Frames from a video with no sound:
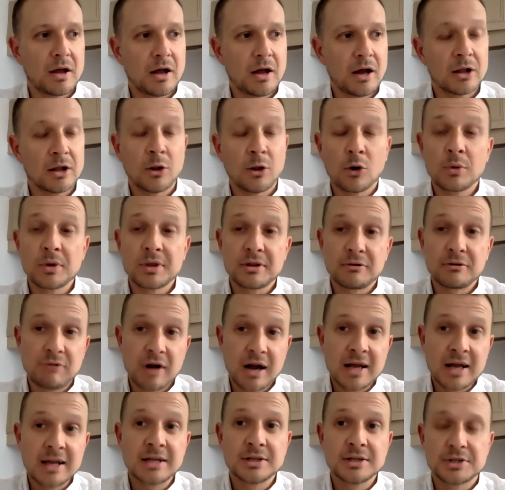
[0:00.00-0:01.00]
along with a
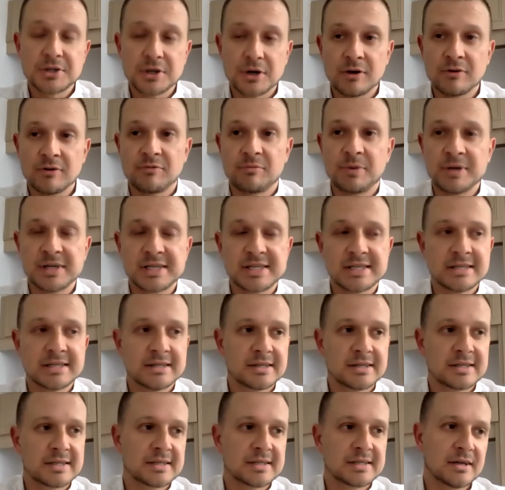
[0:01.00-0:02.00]
range of
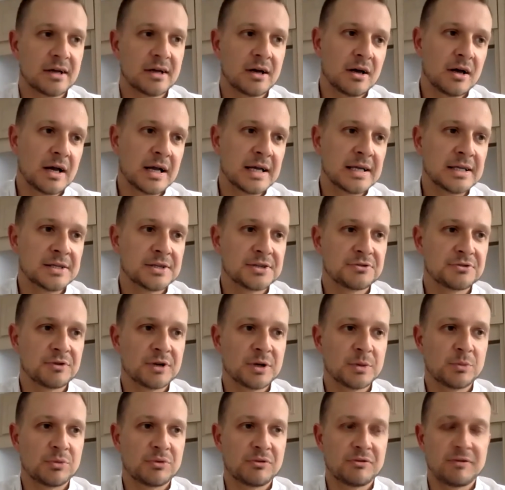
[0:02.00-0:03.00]
business, industry
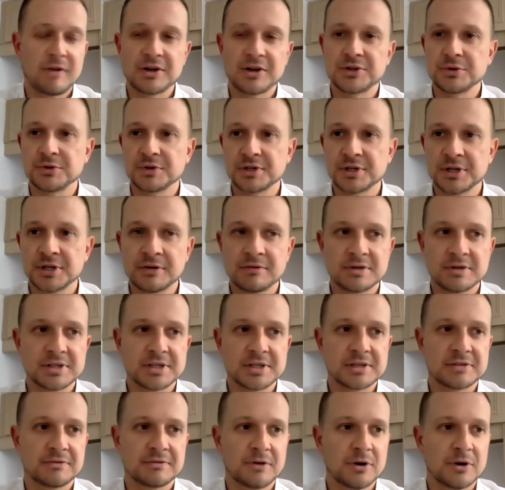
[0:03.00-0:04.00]
and professional
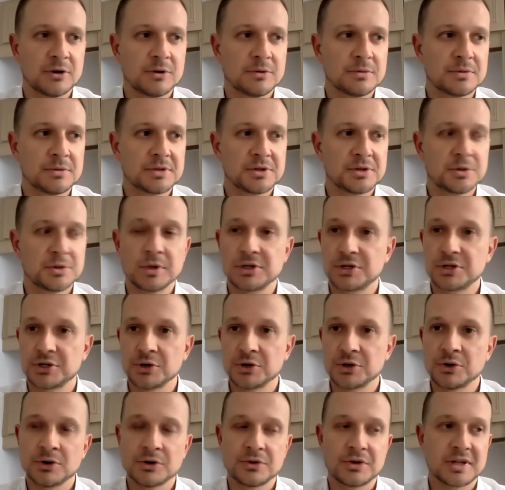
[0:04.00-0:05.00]
services firms to
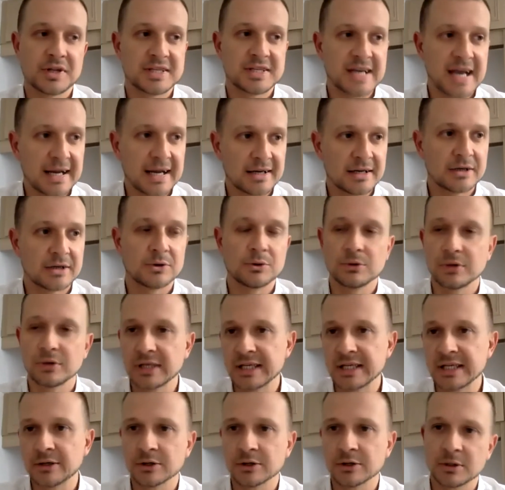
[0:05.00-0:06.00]
ensure the technical,
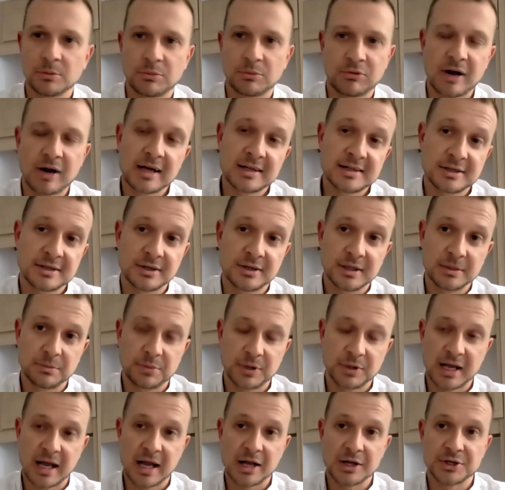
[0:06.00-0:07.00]
legal and practical
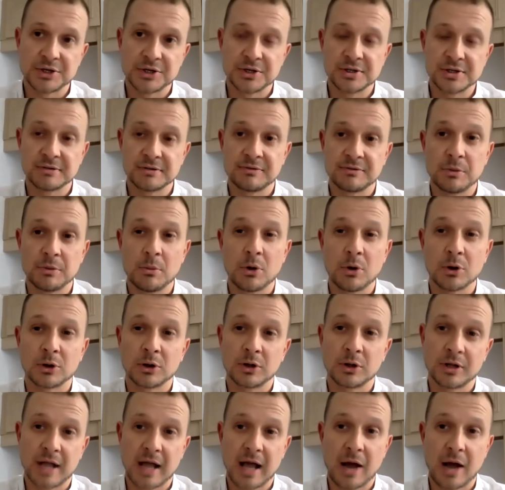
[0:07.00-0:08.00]
implications of the
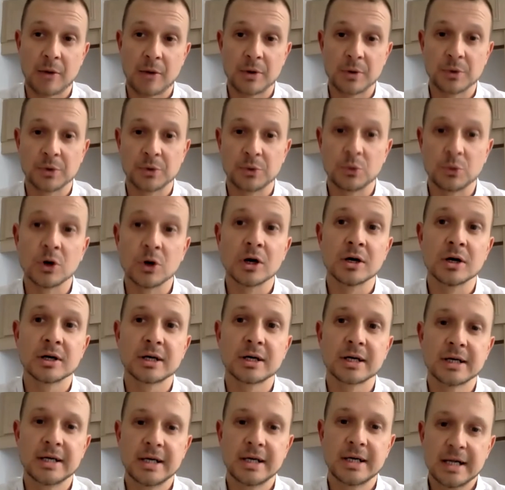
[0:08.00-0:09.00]
model and how it would
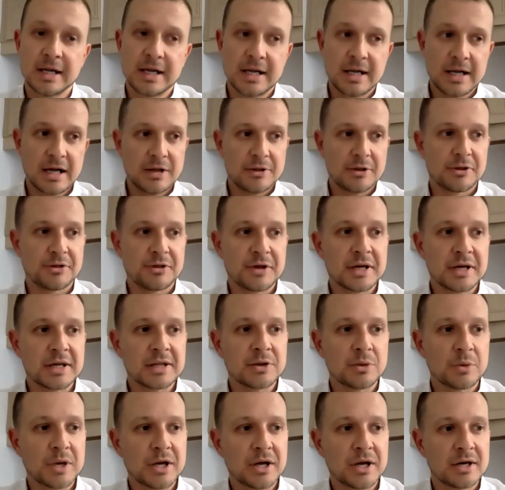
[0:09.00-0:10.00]
work. The thing
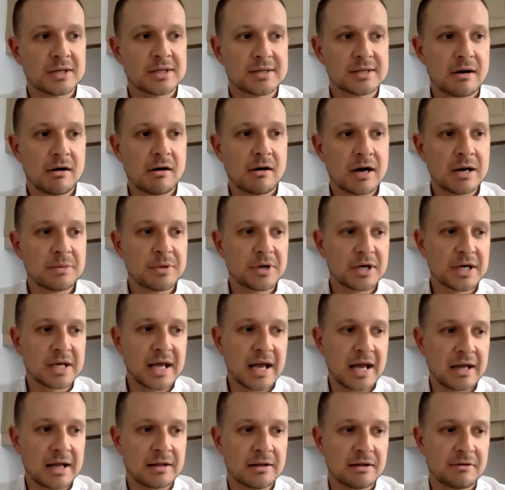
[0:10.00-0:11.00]
that we heard time and
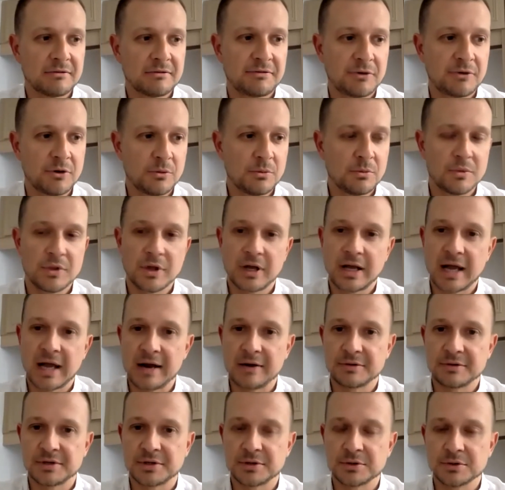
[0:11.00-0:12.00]
again from the
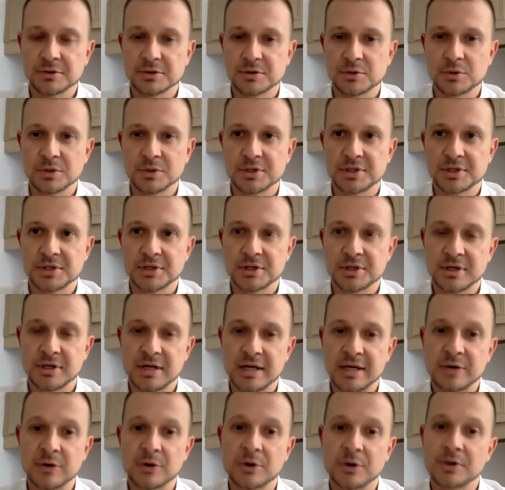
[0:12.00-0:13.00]
councils was that
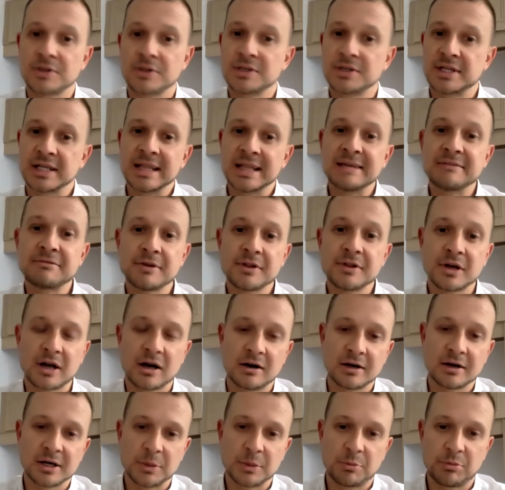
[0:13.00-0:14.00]
in order to deliver the
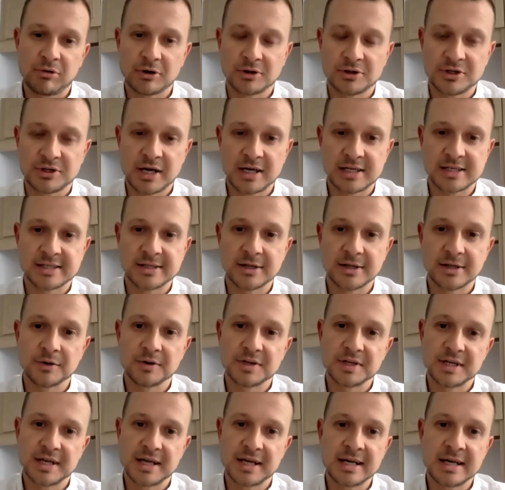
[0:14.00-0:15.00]
kind of projects
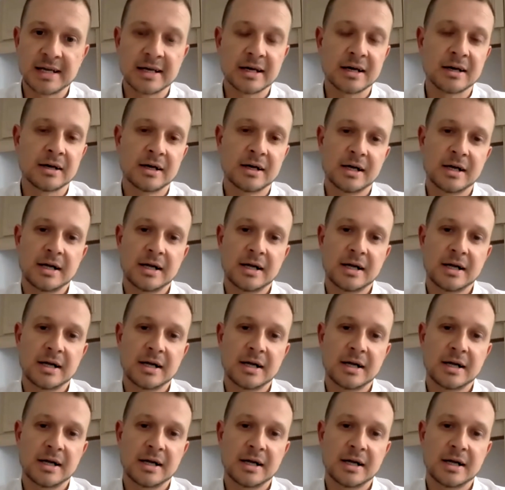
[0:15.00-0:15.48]
noted here